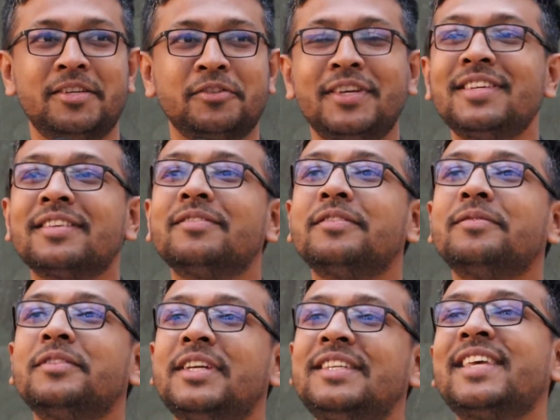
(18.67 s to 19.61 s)
So
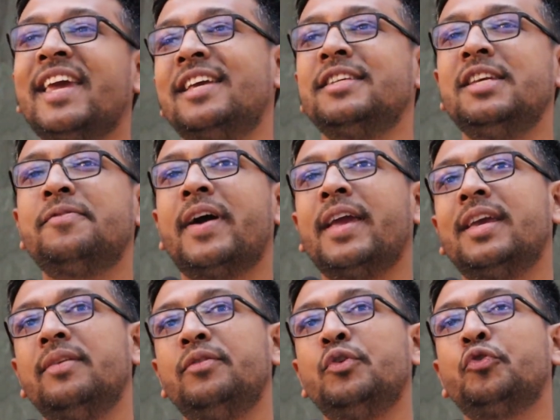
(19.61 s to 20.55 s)
he says, if I
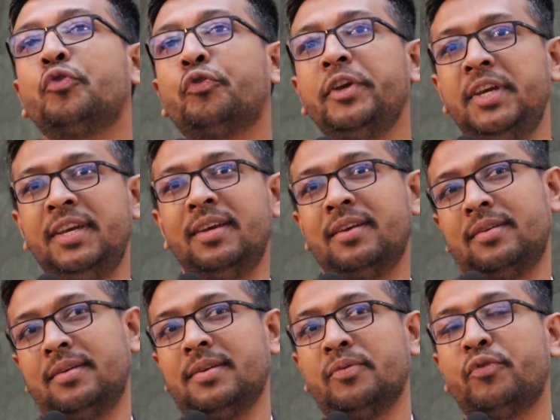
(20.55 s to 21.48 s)
give you 3,
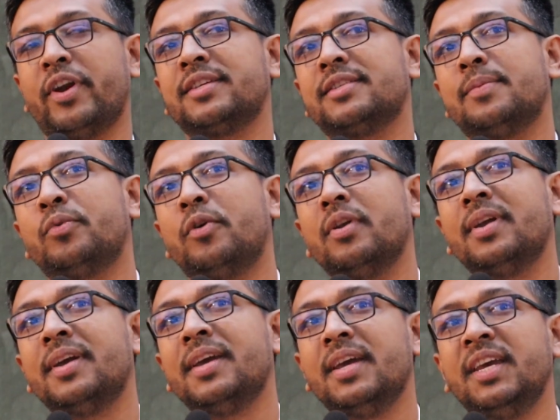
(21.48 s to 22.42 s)
for example,